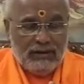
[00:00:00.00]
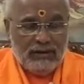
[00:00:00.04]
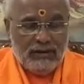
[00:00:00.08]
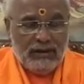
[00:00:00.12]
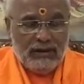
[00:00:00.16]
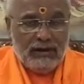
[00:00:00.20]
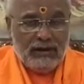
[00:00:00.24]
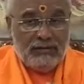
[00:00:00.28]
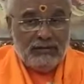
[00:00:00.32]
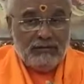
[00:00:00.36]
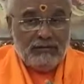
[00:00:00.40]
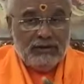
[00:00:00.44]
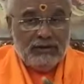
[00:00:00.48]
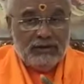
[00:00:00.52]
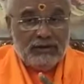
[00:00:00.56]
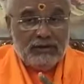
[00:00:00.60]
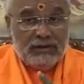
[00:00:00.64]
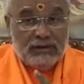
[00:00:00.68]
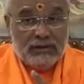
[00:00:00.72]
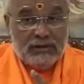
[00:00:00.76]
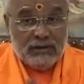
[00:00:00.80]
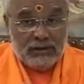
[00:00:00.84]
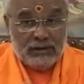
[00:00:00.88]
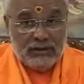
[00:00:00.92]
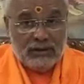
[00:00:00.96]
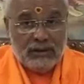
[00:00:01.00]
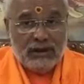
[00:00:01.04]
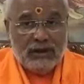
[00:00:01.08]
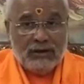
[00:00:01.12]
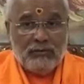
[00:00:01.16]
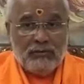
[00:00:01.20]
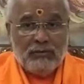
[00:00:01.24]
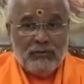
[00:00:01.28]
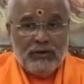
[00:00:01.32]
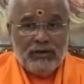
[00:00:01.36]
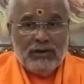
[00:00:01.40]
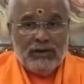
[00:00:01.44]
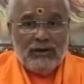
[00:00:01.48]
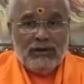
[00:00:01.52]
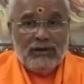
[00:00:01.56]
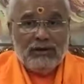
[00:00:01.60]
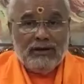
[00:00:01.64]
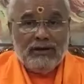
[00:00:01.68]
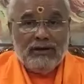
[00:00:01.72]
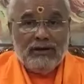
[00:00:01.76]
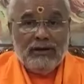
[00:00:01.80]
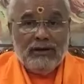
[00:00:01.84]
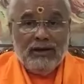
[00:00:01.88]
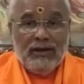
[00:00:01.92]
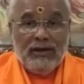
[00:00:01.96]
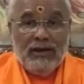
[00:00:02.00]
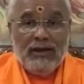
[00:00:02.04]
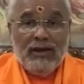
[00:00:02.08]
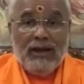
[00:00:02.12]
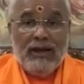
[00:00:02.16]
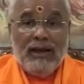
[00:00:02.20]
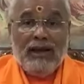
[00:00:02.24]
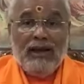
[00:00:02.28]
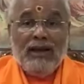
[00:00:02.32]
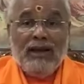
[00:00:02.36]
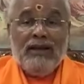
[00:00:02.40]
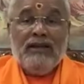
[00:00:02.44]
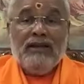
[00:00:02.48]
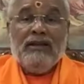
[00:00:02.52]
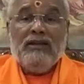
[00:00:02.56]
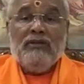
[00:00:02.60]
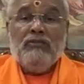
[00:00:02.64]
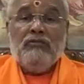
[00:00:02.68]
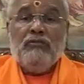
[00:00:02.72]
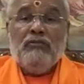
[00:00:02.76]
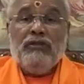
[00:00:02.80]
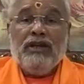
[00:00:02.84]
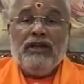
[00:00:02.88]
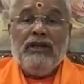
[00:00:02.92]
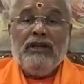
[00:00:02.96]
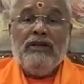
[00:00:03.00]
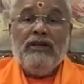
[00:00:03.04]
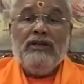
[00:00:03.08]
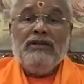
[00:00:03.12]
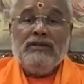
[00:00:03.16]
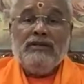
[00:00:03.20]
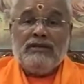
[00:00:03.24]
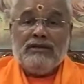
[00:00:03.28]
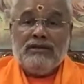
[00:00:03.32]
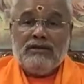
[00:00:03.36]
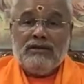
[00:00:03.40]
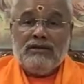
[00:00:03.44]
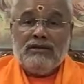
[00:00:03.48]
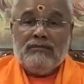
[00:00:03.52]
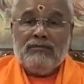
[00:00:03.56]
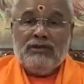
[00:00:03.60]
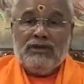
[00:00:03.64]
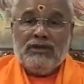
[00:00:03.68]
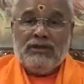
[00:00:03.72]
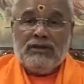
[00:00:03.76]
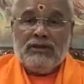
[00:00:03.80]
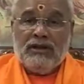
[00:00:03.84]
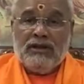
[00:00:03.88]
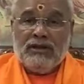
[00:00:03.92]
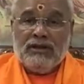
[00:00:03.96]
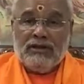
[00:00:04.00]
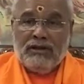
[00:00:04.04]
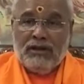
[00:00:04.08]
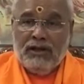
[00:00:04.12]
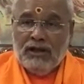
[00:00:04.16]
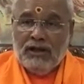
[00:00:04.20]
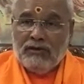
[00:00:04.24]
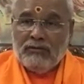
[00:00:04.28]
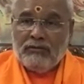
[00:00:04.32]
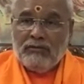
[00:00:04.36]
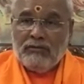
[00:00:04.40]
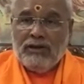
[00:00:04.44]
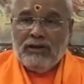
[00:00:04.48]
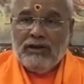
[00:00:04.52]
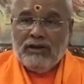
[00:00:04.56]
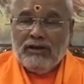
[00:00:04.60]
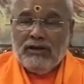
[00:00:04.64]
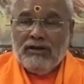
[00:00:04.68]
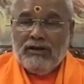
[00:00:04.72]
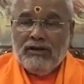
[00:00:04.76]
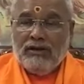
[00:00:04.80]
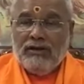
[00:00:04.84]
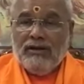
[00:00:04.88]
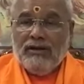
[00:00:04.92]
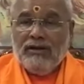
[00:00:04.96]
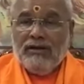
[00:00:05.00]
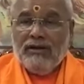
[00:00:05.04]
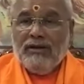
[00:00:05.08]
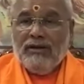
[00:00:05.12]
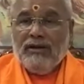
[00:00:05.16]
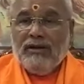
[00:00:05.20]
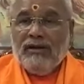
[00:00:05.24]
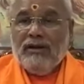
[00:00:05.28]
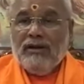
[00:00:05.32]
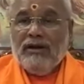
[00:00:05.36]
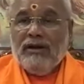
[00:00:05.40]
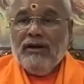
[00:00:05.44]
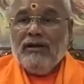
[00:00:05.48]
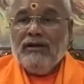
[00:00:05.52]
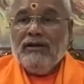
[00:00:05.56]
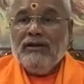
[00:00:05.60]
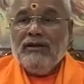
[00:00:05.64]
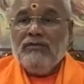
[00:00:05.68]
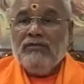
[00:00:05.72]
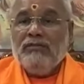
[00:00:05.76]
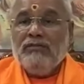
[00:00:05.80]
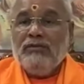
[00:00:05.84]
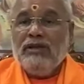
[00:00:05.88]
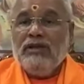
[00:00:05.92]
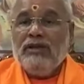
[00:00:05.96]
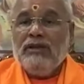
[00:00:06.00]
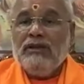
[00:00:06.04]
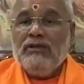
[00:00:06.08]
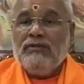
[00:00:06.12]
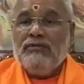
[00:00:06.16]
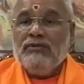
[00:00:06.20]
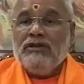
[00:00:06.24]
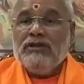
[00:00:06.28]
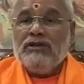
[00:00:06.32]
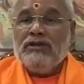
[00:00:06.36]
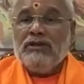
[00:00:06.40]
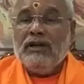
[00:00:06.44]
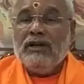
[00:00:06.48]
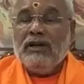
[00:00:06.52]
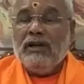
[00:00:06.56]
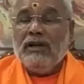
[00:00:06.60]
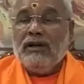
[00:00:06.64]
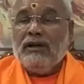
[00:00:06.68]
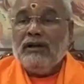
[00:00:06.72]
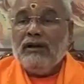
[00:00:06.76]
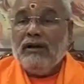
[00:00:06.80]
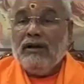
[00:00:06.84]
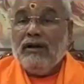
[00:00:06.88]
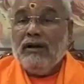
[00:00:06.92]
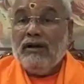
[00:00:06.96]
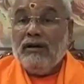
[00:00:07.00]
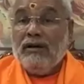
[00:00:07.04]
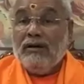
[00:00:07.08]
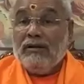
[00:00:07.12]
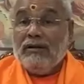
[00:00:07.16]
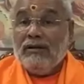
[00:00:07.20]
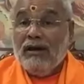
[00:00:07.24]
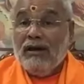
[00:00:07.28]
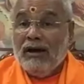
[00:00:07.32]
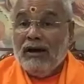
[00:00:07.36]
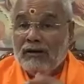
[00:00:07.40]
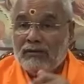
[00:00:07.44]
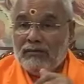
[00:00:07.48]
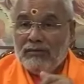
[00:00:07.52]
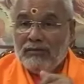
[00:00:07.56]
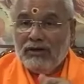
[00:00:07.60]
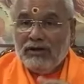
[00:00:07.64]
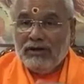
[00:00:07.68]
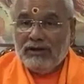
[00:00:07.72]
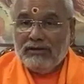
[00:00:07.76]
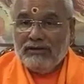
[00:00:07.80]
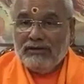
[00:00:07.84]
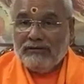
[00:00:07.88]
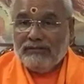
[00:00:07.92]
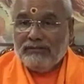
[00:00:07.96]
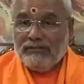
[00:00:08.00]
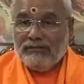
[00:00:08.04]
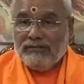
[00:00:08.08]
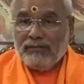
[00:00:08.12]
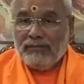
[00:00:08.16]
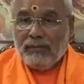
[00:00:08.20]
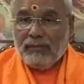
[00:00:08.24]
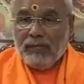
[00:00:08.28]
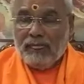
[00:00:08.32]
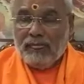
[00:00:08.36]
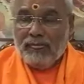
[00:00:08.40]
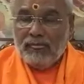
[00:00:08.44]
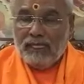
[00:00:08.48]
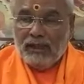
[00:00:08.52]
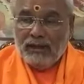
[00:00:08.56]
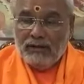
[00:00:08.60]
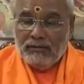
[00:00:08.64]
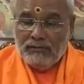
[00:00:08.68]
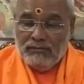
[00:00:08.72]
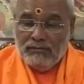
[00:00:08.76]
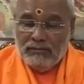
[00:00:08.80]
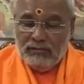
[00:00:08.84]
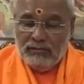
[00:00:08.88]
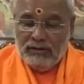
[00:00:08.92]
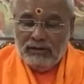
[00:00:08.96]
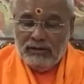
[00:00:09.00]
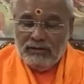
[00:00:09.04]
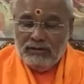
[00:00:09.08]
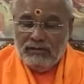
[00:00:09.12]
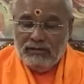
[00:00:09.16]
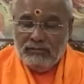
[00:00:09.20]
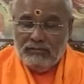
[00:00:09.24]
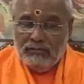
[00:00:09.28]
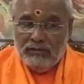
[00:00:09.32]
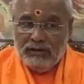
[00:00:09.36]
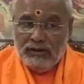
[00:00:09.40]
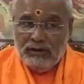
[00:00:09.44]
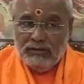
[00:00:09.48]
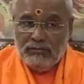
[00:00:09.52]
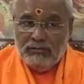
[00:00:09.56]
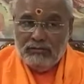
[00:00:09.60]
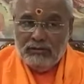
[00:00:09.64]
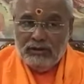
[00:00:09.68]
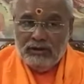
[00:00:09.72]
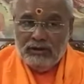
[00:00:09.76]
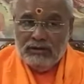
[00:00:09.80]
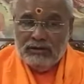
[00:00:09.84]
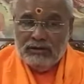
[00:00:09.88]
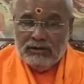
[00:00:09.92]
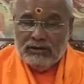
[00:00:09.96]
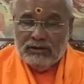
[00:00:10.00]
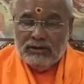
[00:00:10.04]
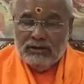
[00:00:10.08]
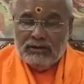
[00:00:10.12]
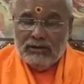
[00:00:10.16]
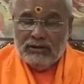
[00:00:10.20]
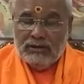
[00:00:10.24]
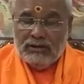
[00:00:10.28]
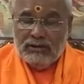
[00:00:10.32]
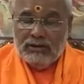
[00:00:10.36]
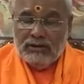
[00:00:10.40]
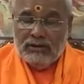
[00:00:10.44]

end which is adharmic, and the means which are dharmic, and the means which are adharmic. And that means